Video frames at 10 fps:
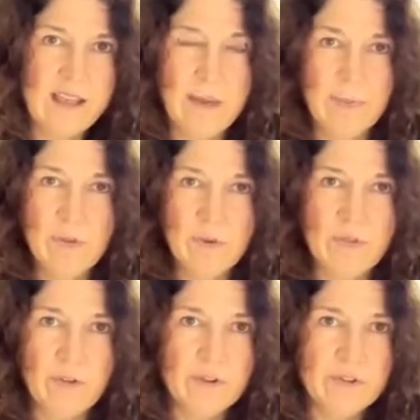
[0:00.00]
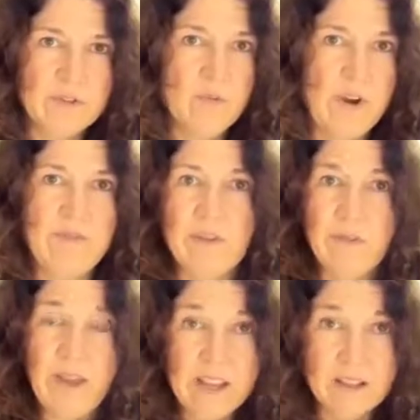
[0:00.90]
happy referrals, and raving
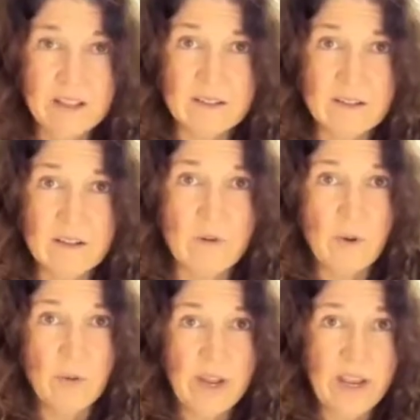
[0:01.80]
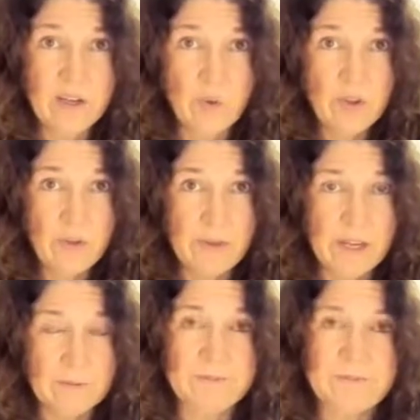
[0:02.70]
fans. Okay, you with me?